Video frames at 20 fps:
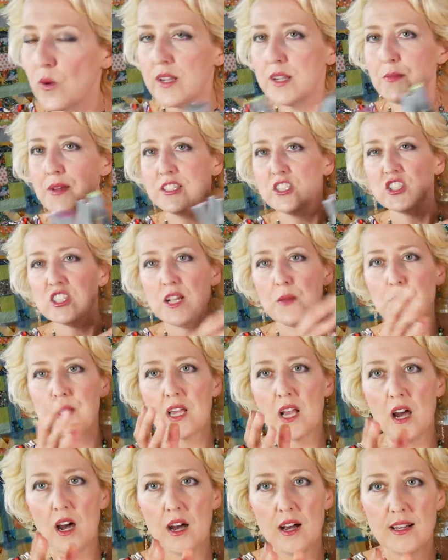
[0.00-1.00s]
wanted to mention it
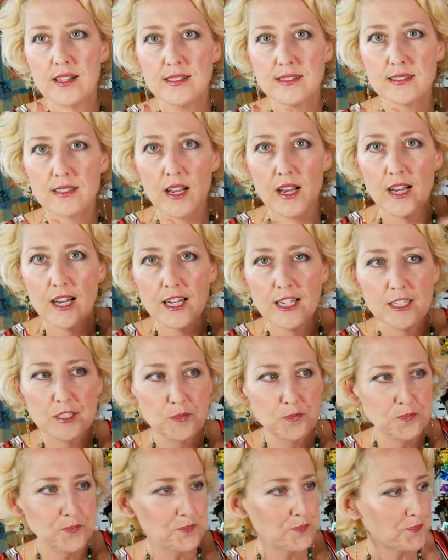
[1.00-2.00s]
because
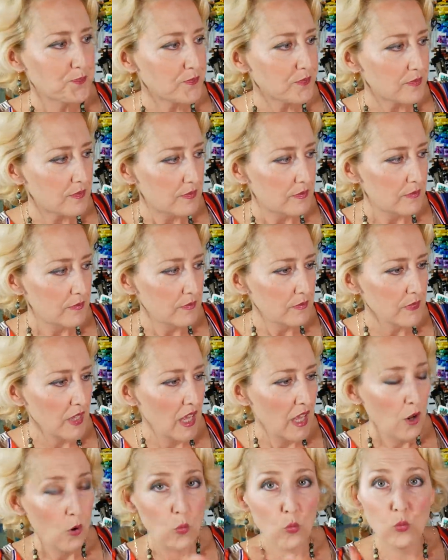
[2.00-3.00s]
um,
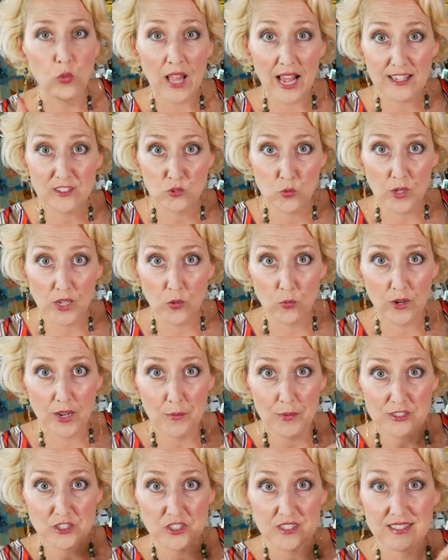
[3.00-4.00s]
last week when
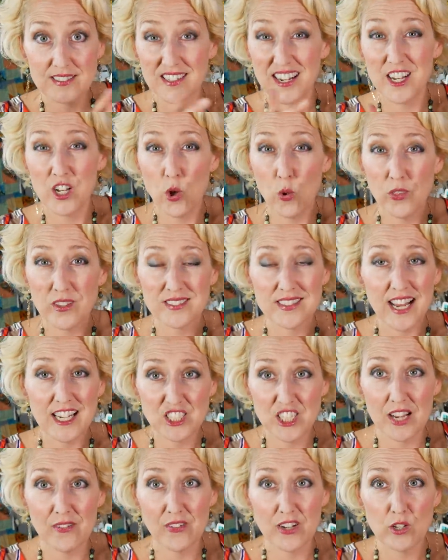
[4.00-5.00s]
I mentioned these, and I know the Sat
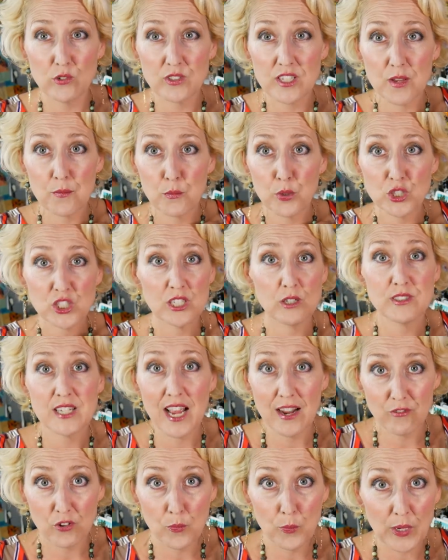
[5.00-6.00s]
Chat videos get pushed out
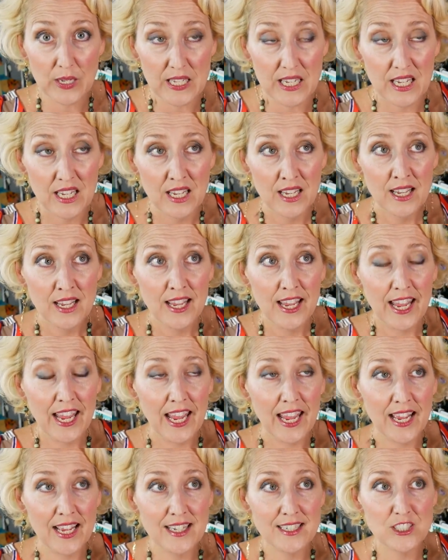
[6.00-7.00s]
to everybody,
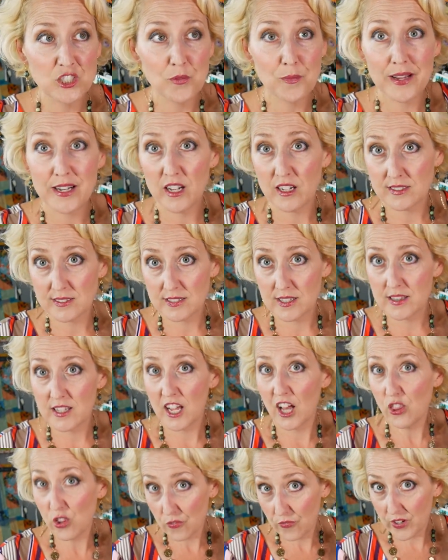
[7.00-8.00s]
and you might not see
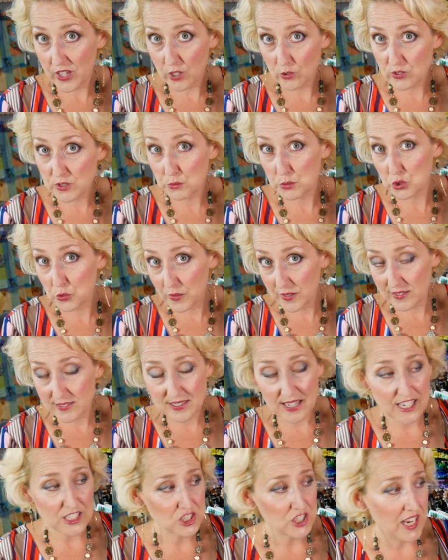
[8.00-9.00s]
the other videos in between the
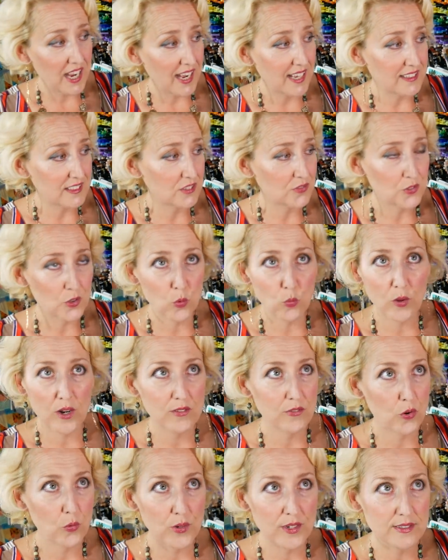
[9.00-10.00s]
Sat Chats for
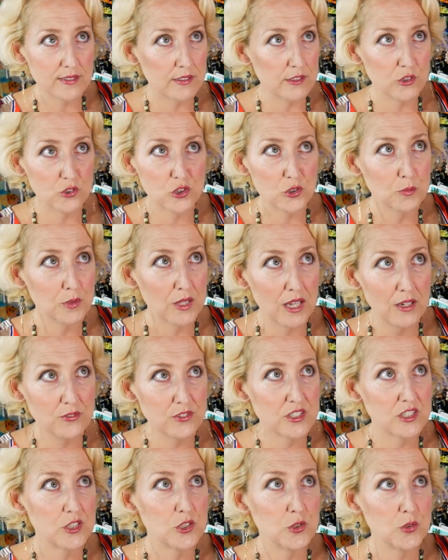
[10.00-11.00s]
whatever reason. YouTube
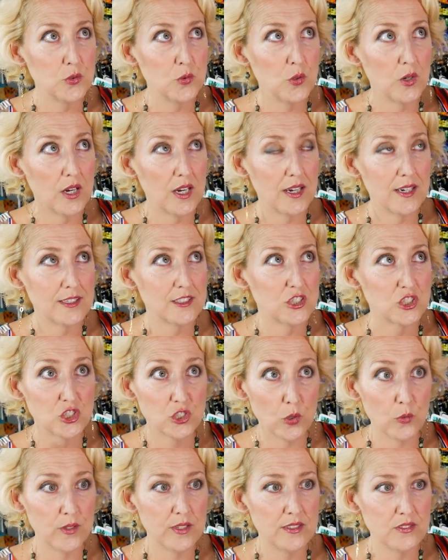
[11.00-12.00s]
loves to uh, to
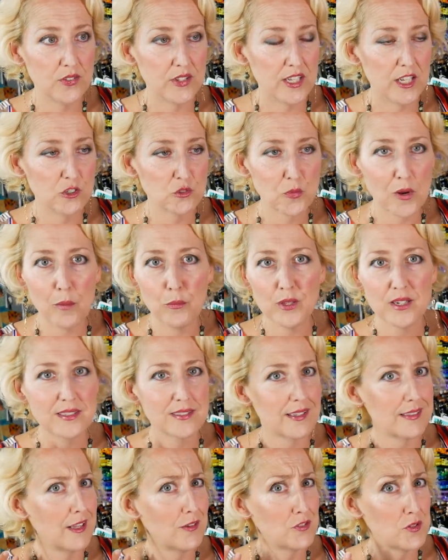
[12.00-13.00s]
show these videos, probably
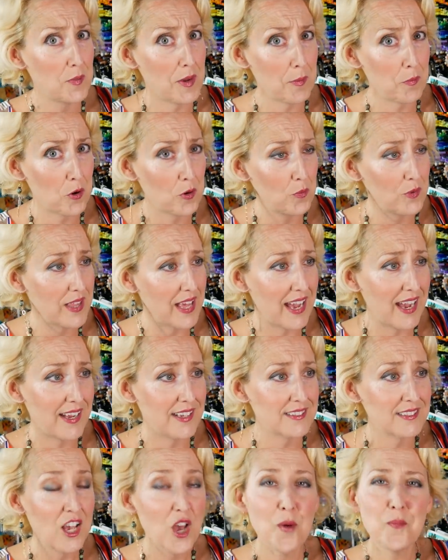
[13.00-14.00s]
because they love to pepper them with
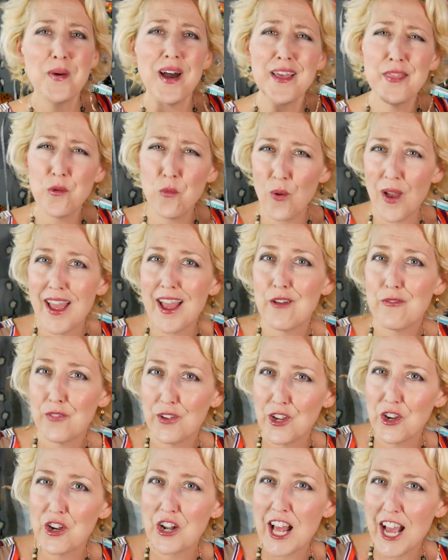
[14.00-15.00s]
ads. By the way, I
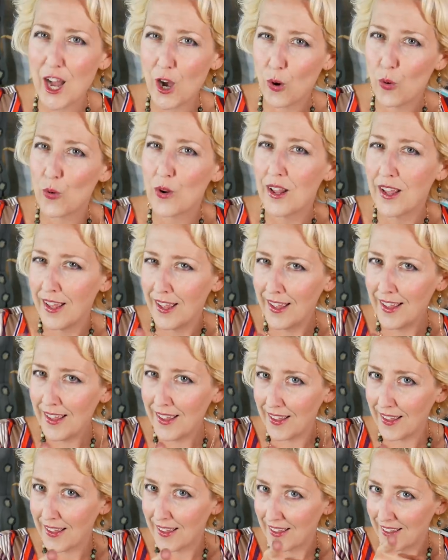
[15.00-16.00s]
figured out,
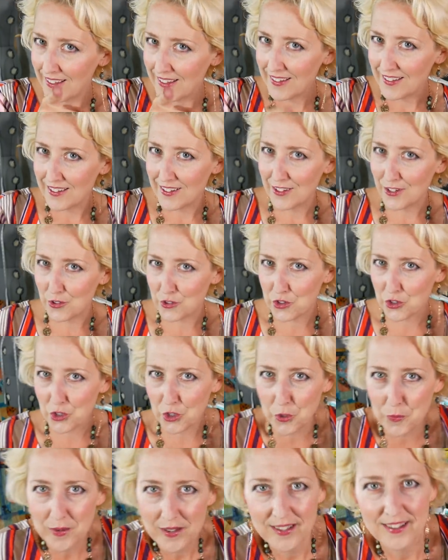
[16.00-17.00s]
huh,
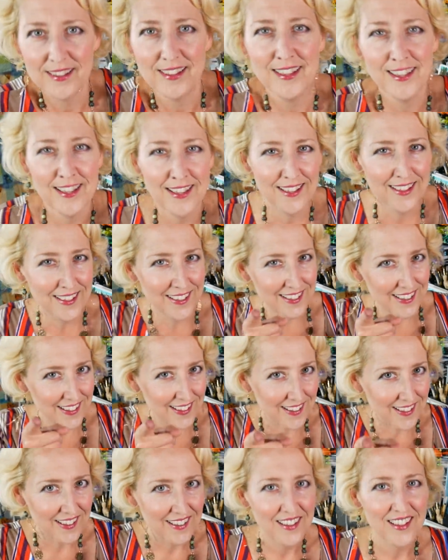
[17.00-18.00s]
YouTube,
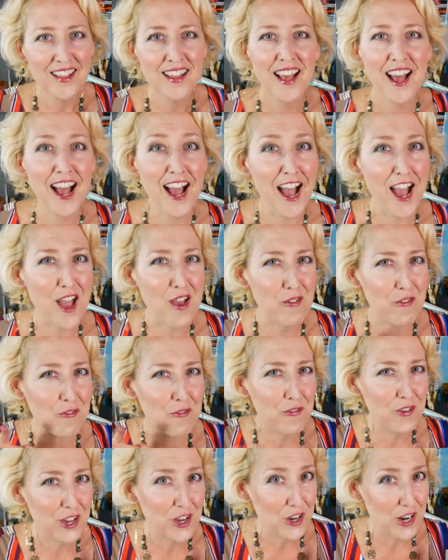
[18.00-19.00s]
I
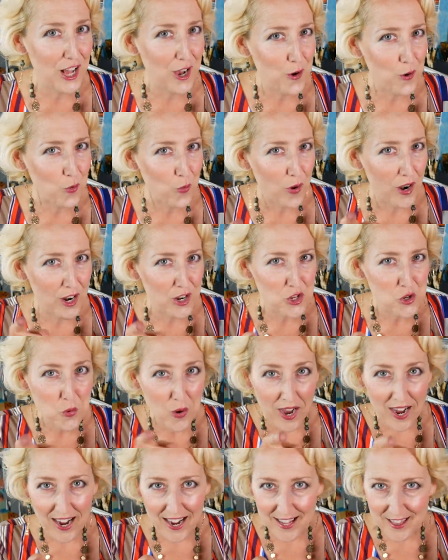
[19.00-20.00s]
figured out where you
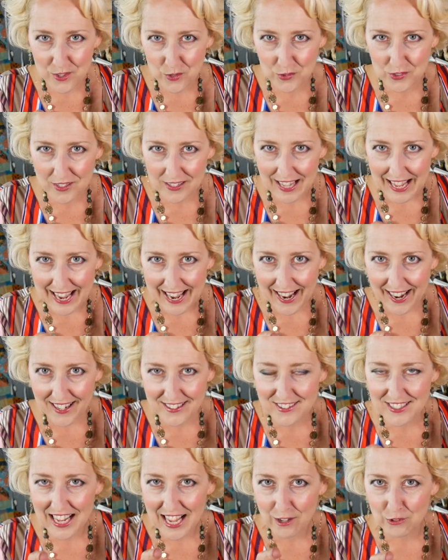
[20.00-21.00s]
hide those little
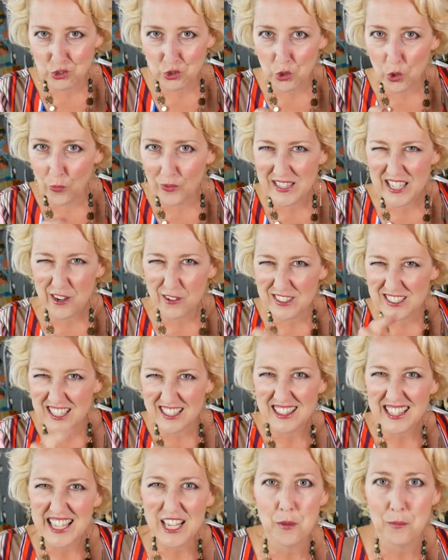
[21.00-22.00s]
ads and how to go in there and
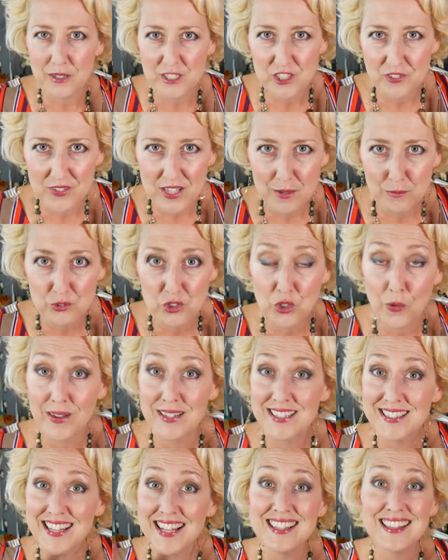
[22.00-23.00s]
delete a bunch of them. So I
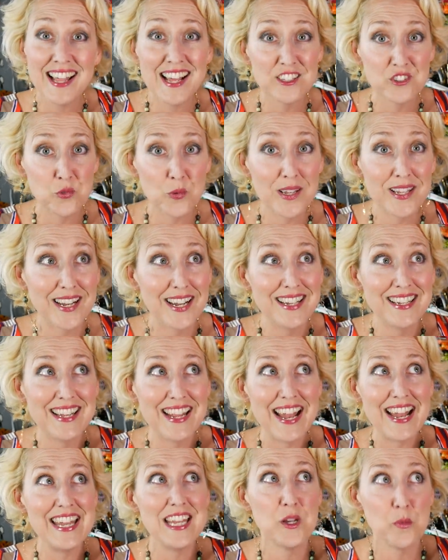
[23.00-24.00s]
did that last week, and I didn't
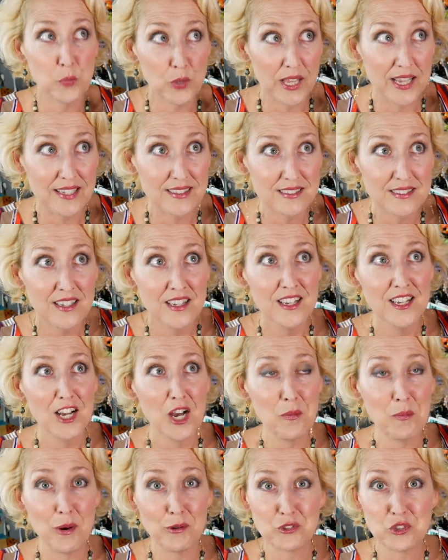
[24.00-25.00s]
get any complaints
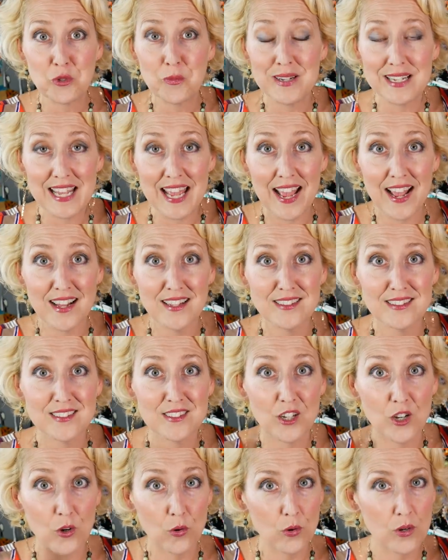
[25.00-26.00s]
about too many ads,
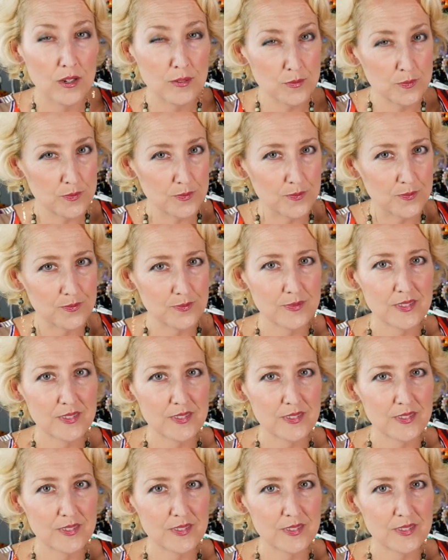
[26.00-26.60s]
so hmm.